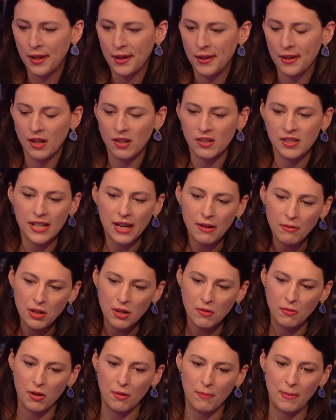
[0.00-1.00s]
you know, say what
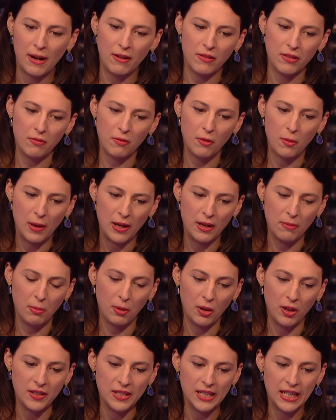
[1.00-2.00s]
you want about the Rwanda
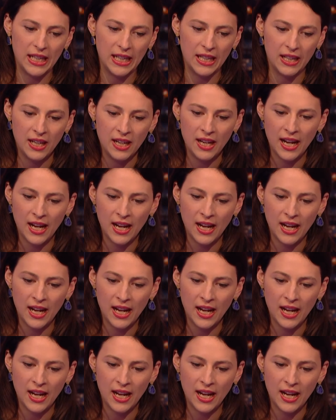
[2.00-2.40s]
policy